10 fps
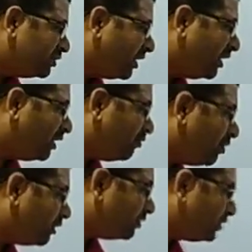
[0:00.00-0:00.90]
the
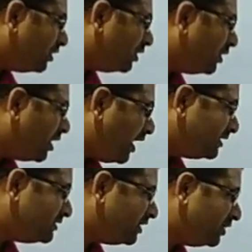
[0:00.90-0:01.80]
whatever the
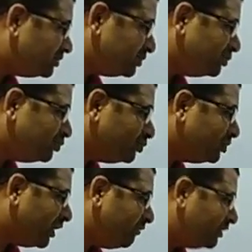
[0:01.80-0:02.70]
acceleration due to
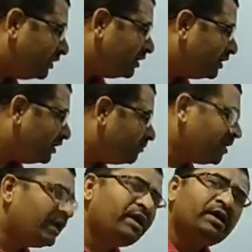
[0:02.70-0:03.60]
gravity, it
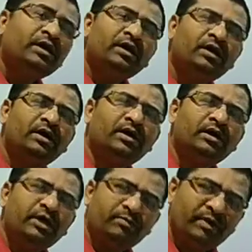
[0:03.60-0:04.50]

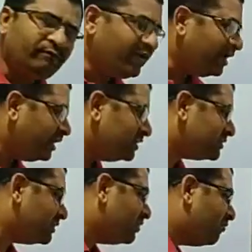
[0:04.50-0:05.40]
may
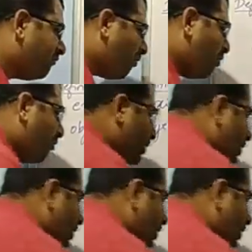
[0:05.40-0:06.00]
varies from